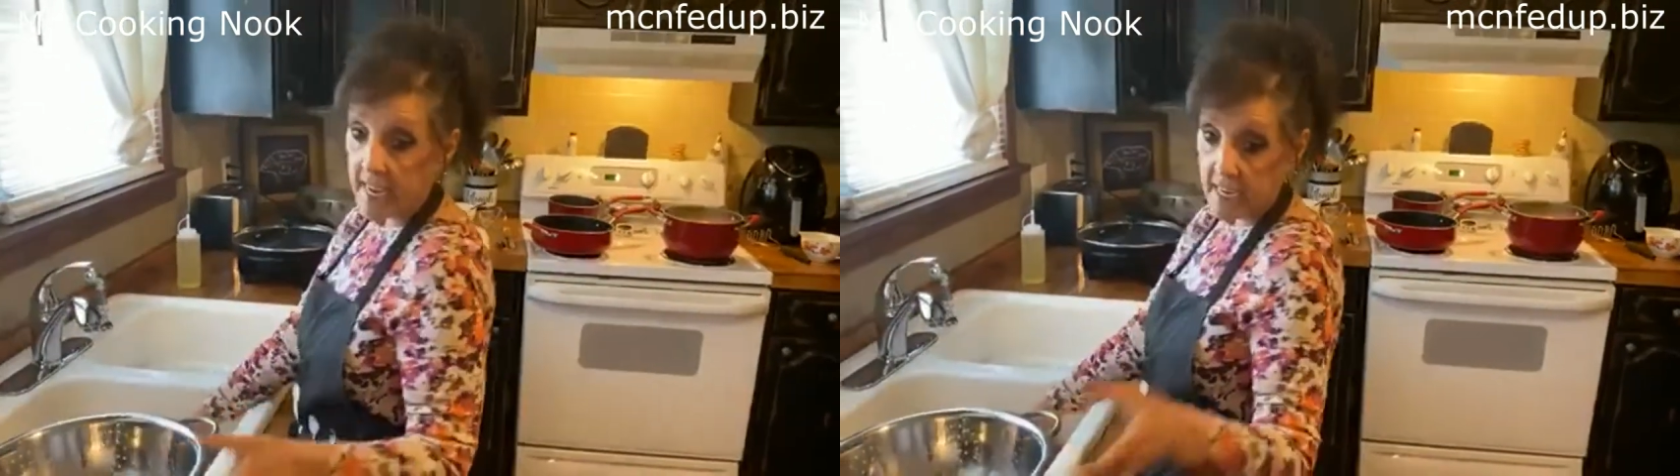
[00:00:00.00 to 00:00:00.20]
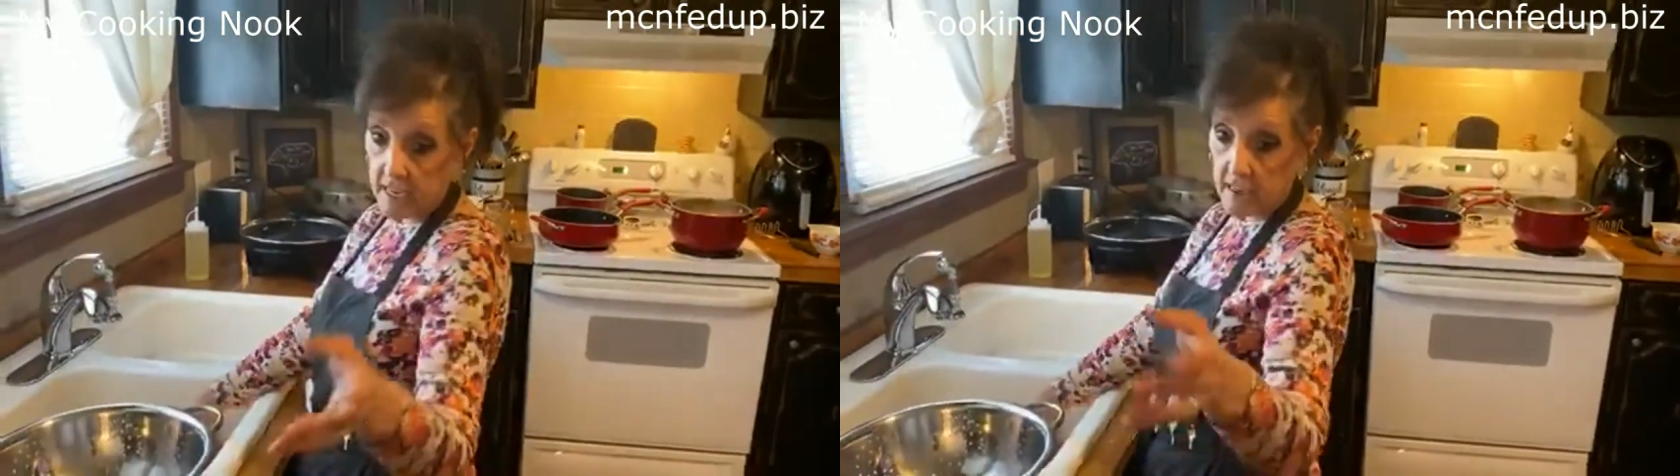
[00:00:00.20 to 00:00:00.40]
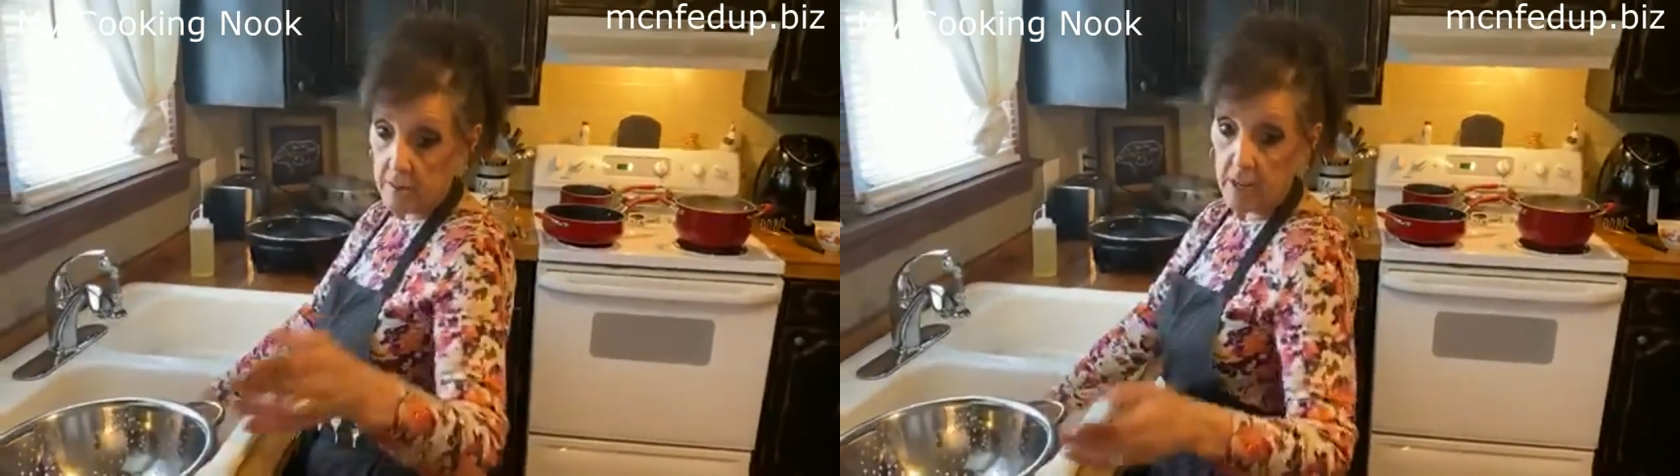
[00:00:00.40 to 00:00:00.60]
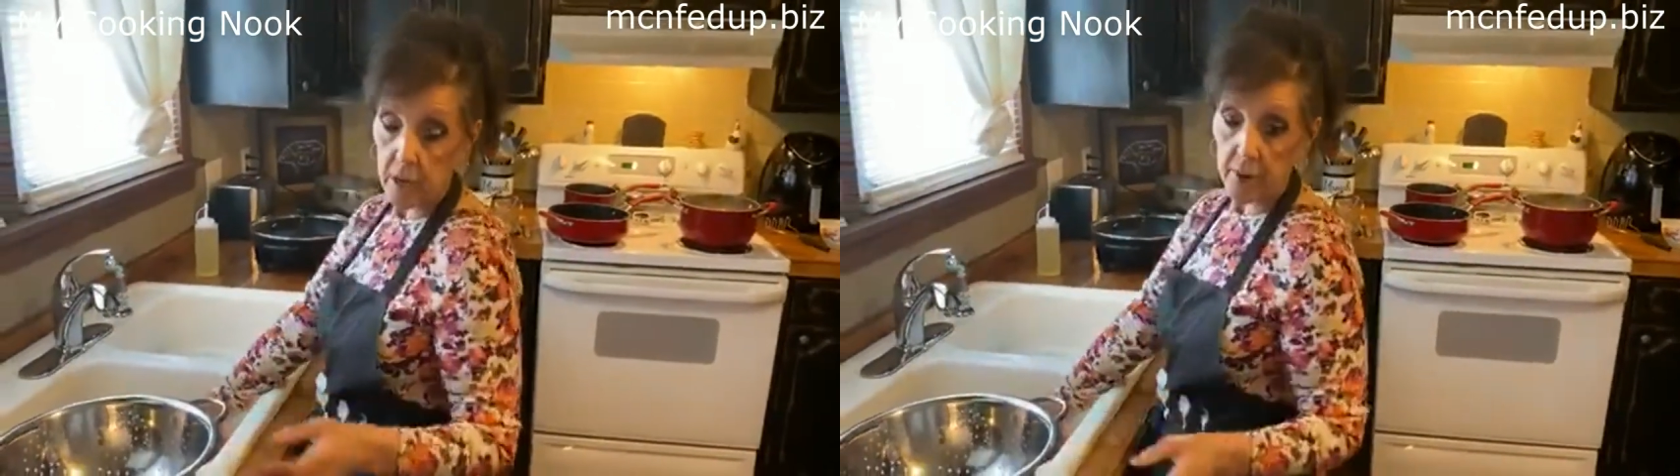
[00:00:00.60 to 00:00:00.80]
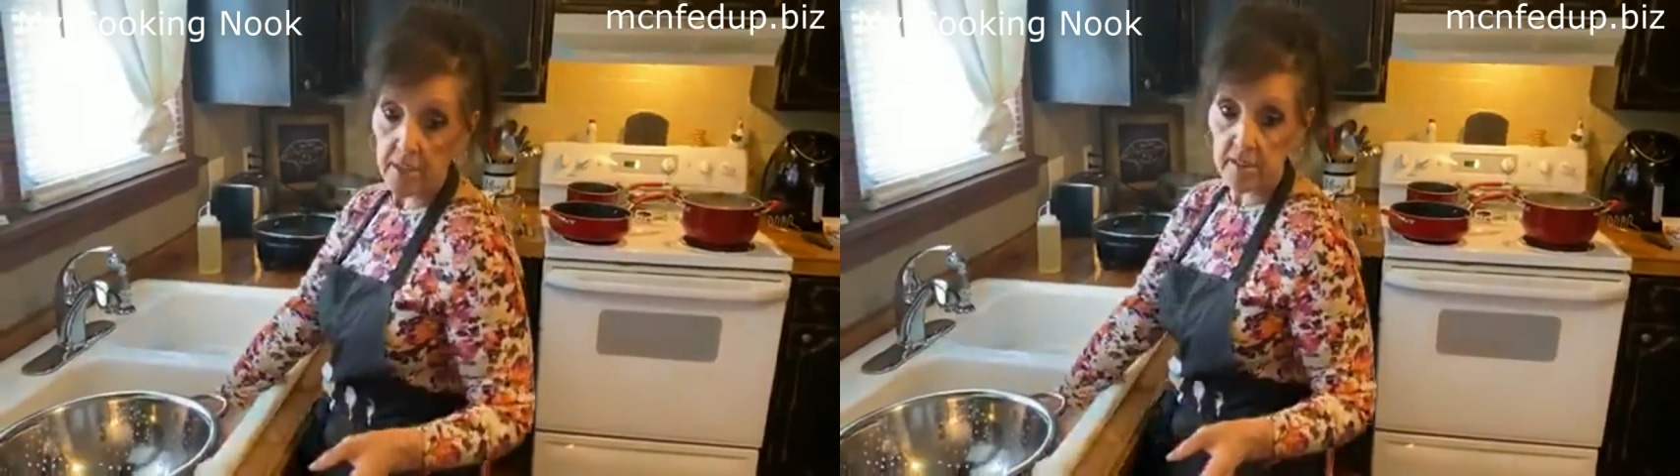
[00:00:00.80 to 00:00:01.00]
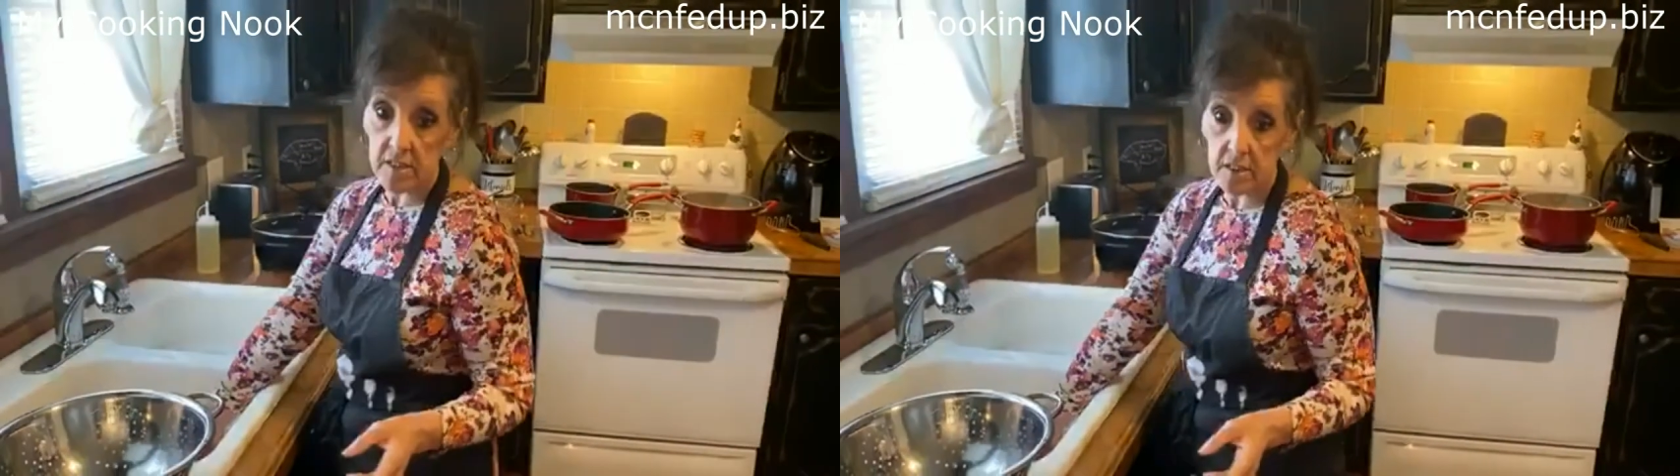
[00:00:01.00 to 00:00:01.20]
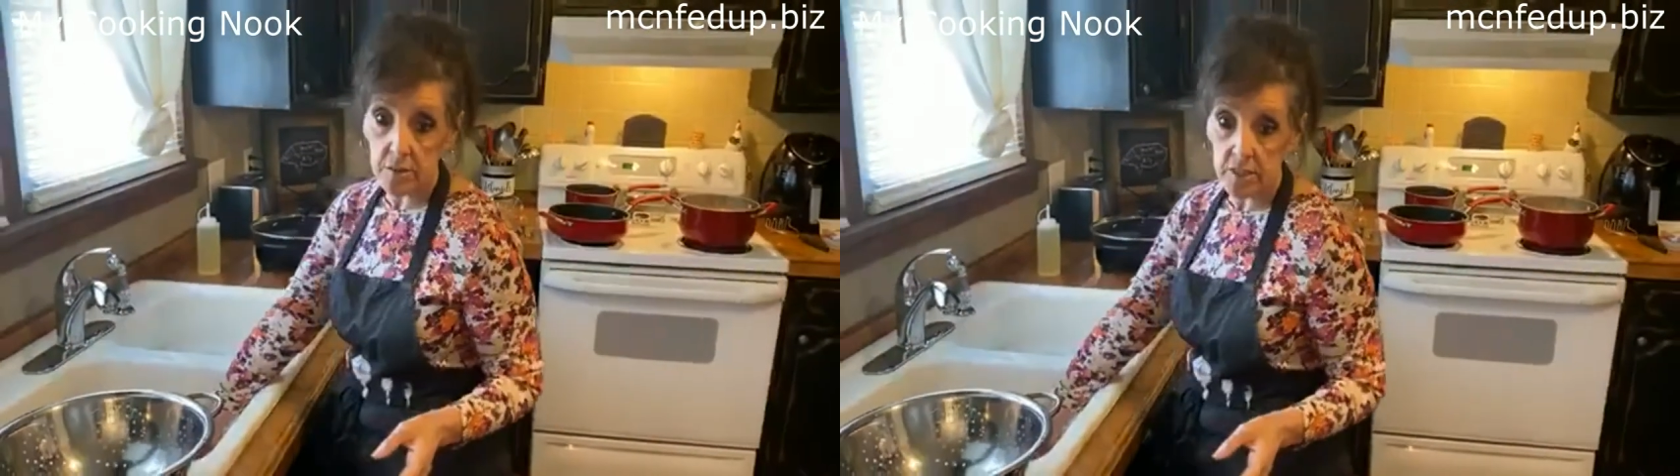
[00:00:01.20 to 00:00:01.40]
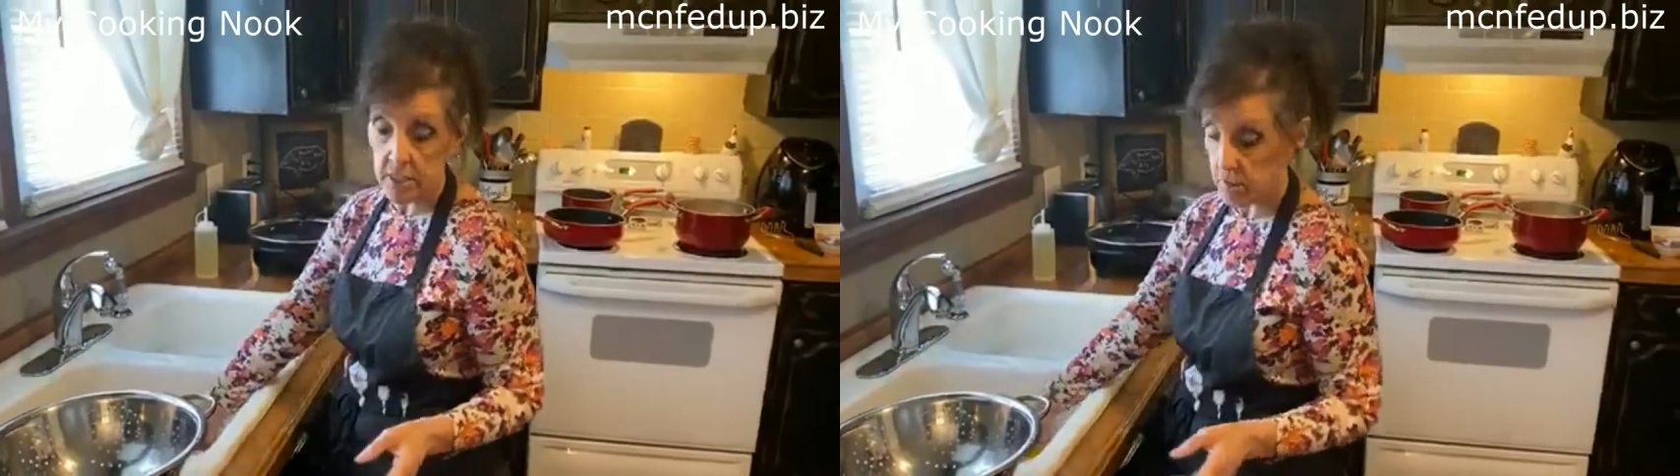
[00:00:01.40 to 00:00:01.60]
Eaton, my grandson
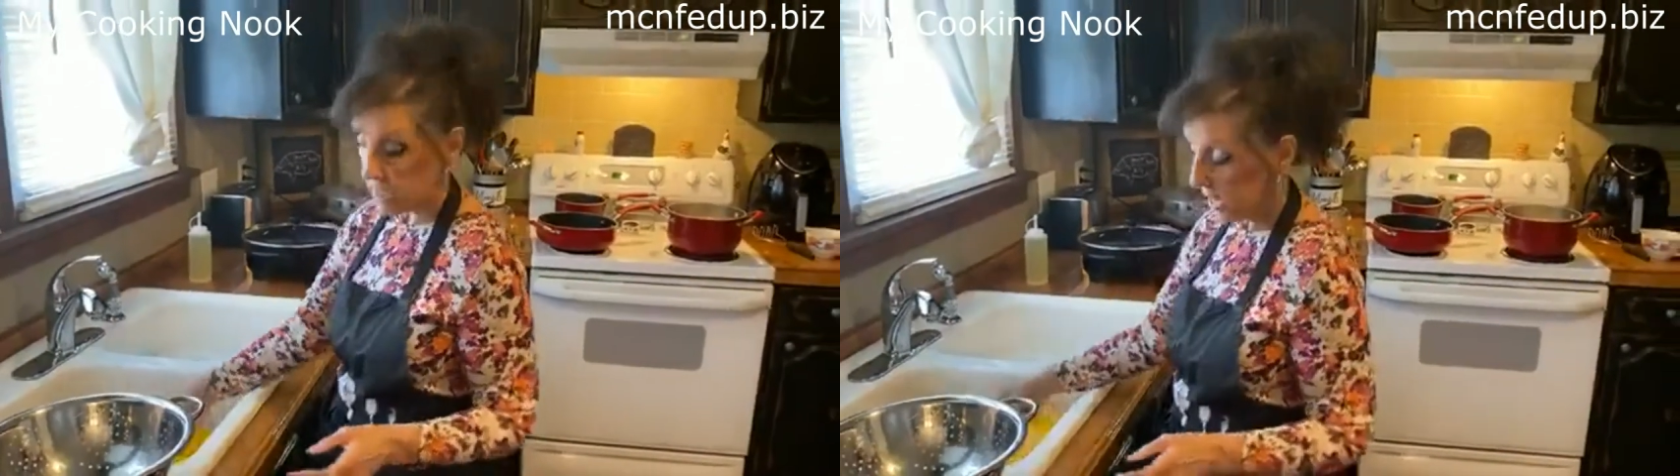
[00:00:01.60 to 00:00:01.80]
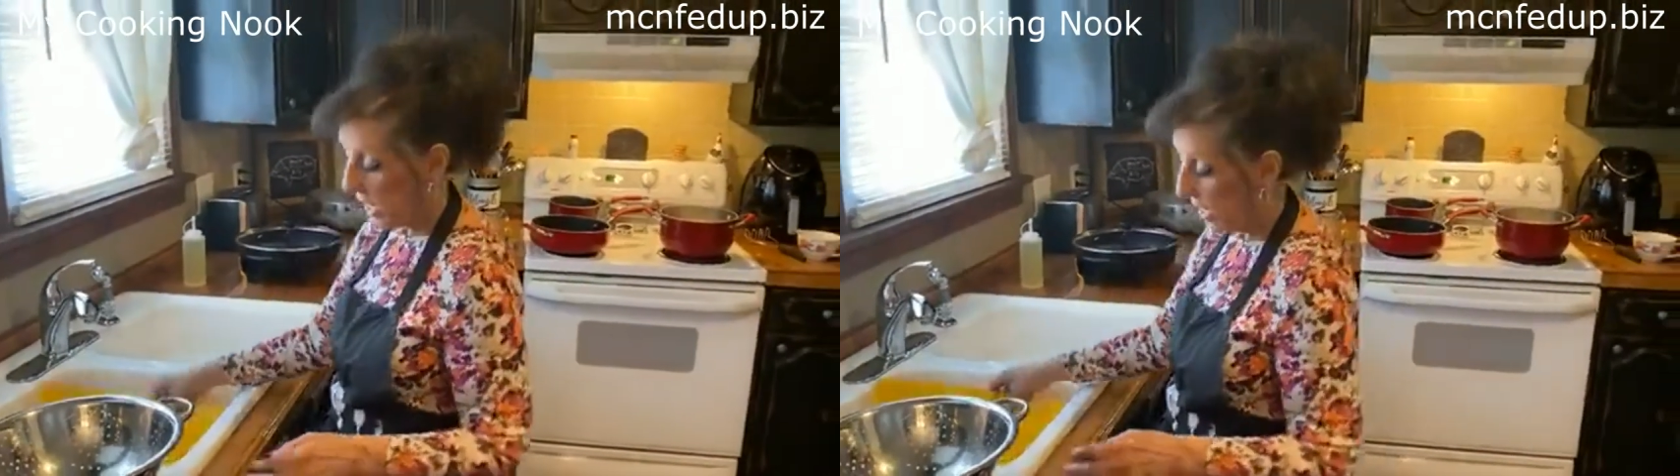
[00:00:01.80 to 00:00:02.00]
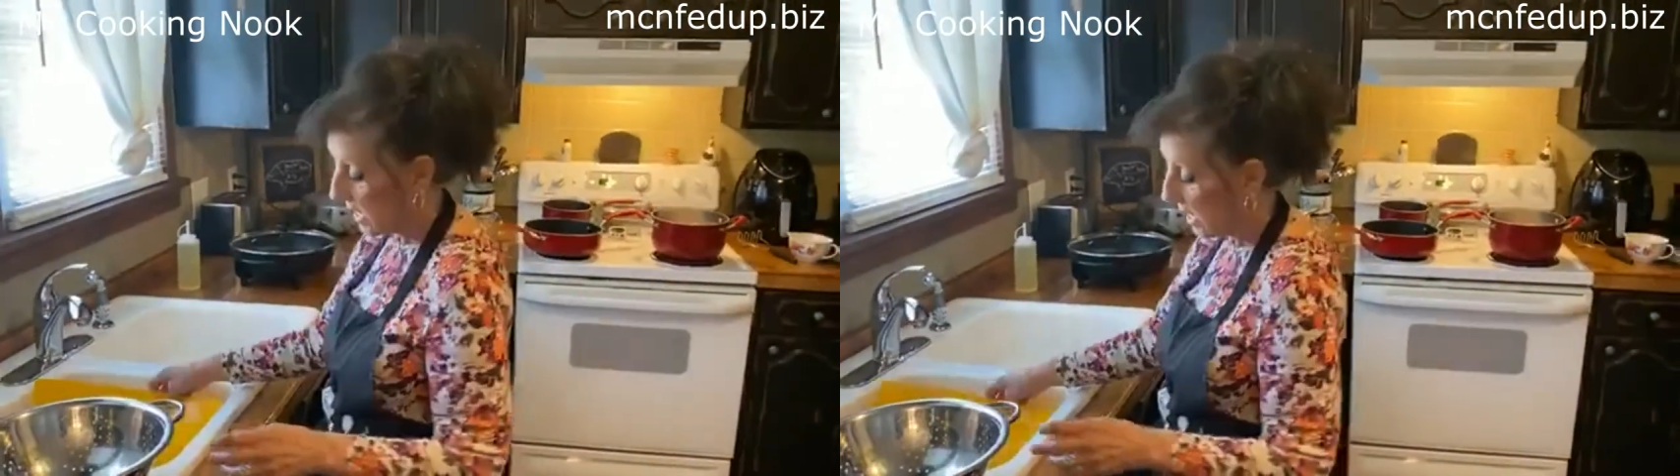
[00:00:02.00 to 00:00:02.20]
who's here today,